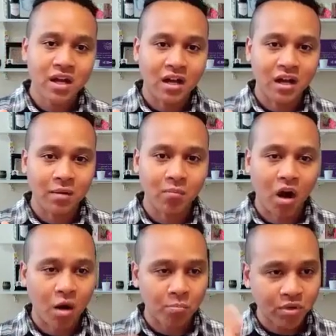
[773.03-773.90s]

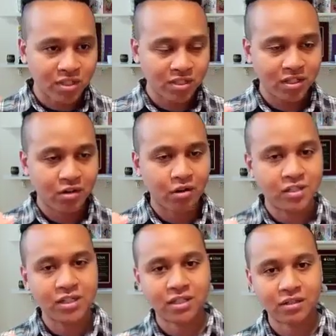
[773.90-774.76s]
our persistent CAR
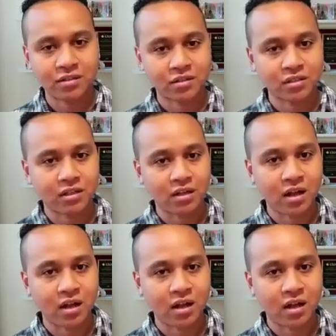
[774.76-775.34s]
T cells